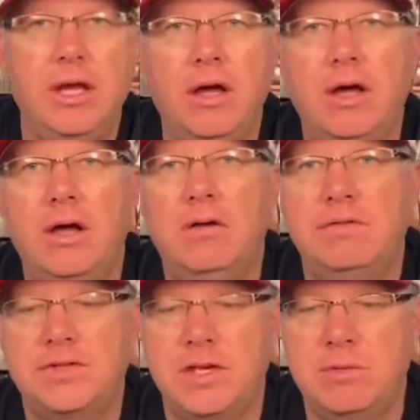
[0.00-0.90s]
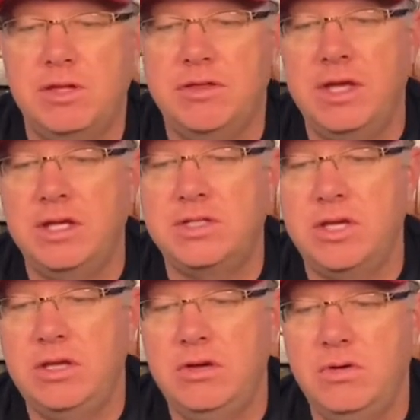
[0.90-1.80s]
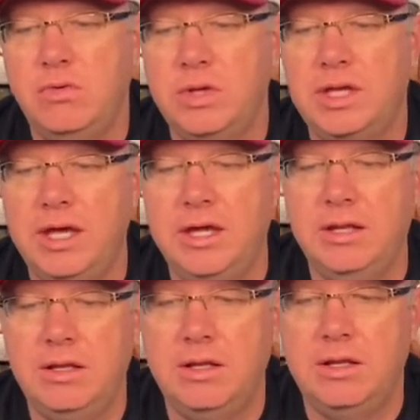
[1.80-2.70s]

of some of the things that you would get